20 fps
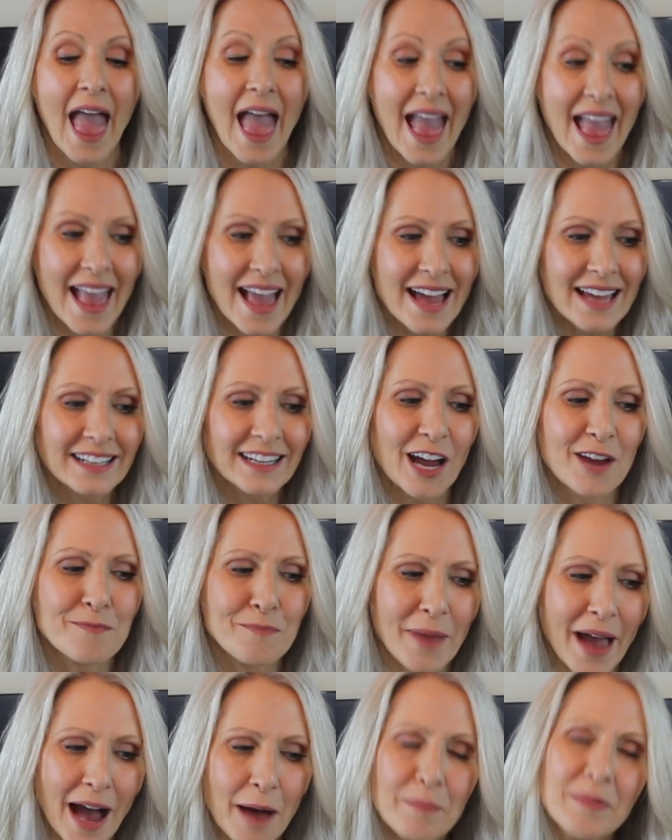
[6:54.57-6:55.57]
and I'm
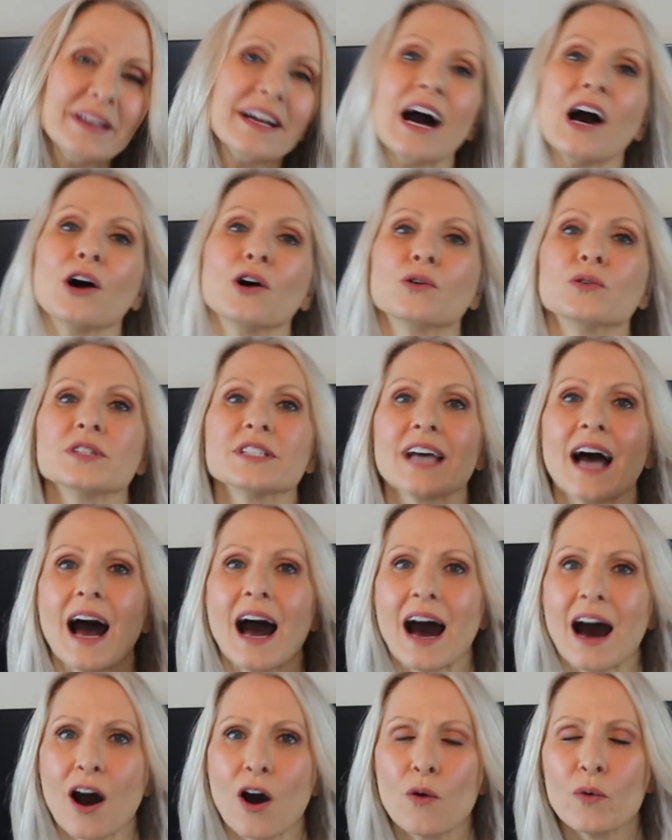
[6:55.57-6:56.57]
mapping out
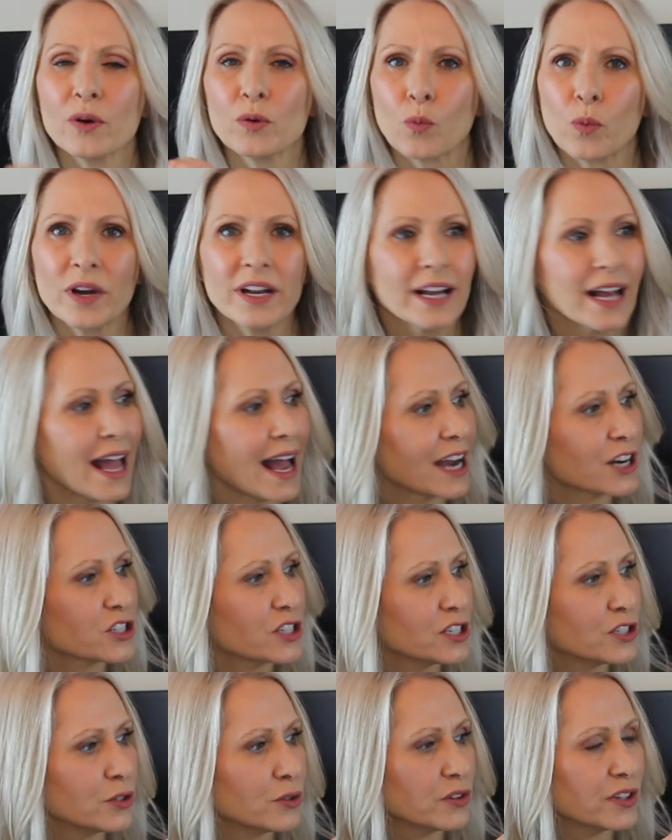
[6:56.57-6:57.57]
how and when I
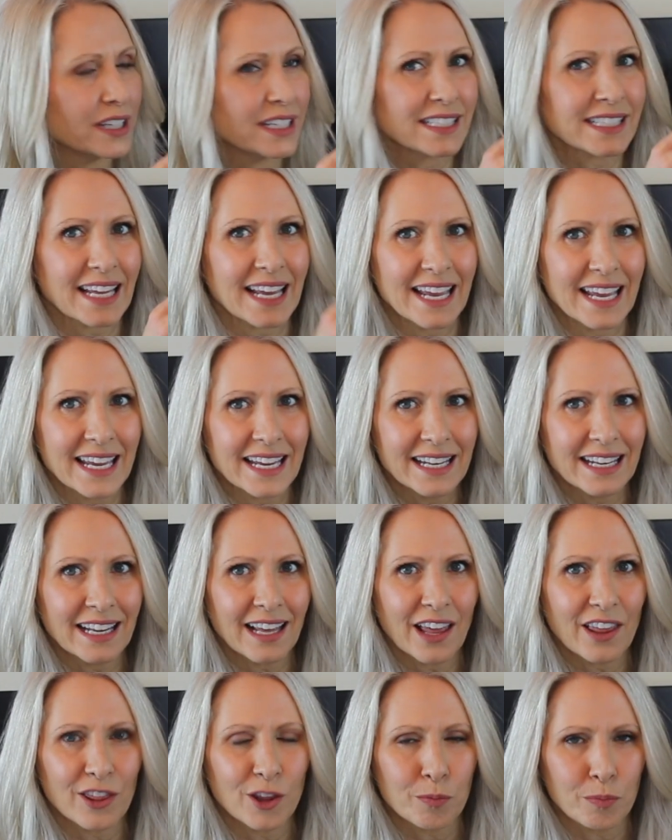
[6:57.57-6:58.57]
actually do things in
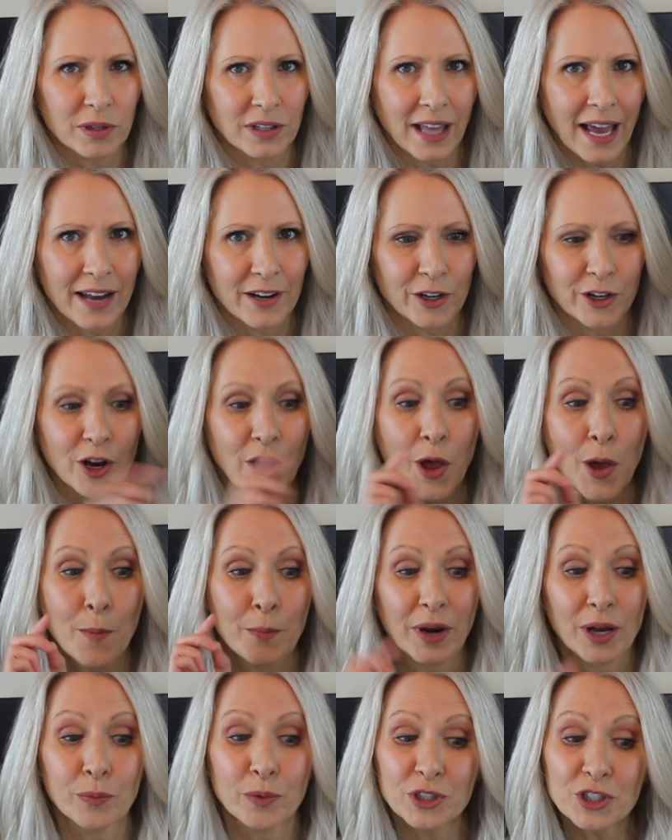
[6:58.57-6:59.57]
the planner.
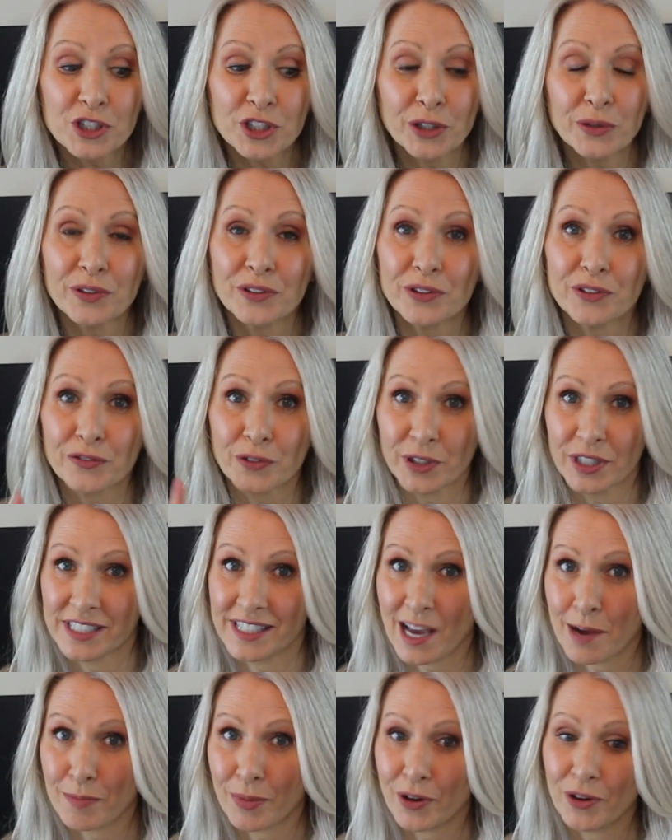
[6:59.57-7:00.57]
But I will share with you, for
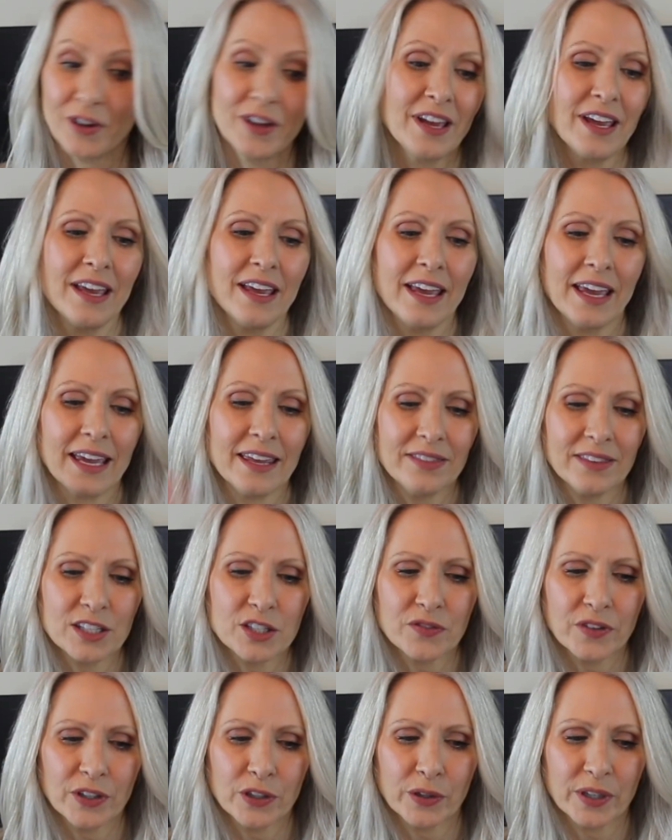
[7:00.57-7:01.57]
example, in
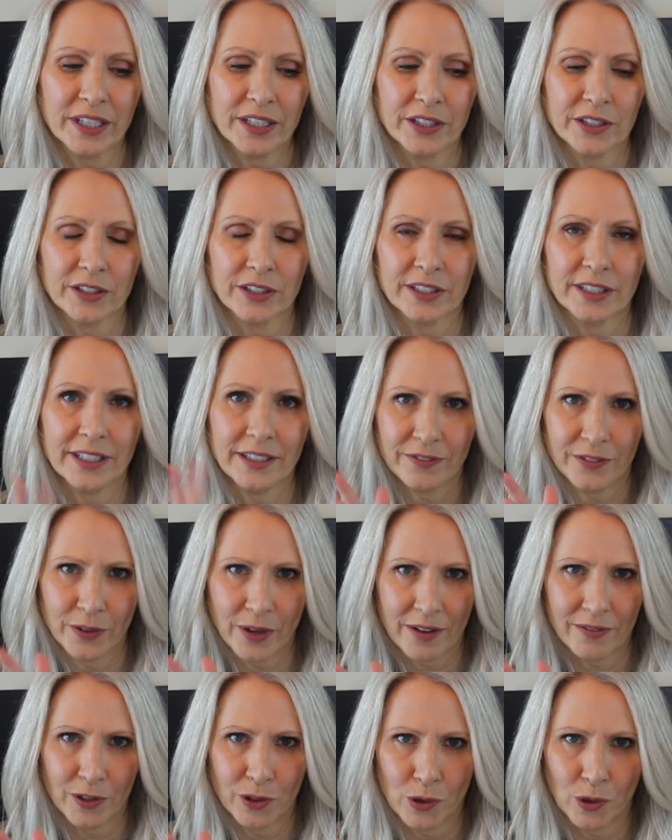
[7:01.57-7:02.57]
this video here, if you
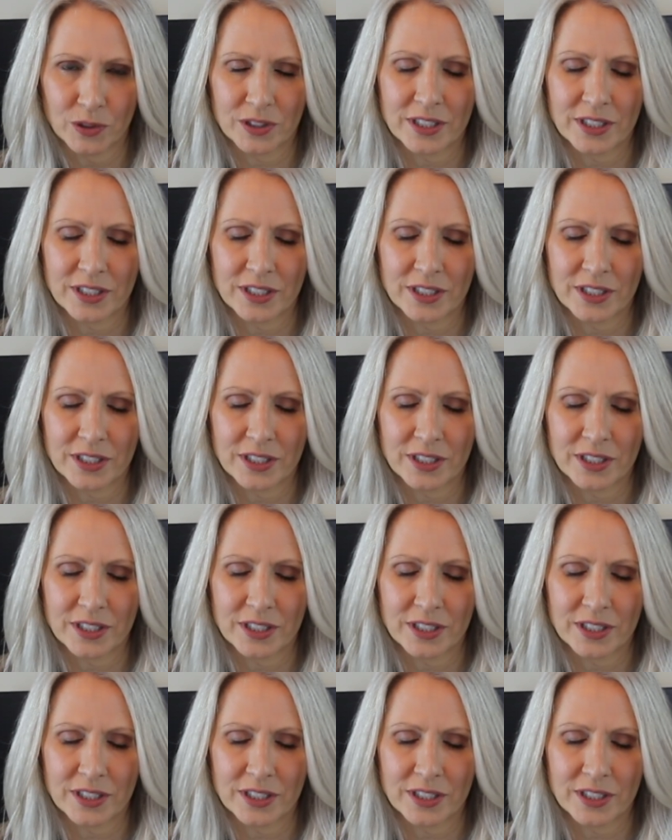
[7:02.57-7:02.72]
have a goal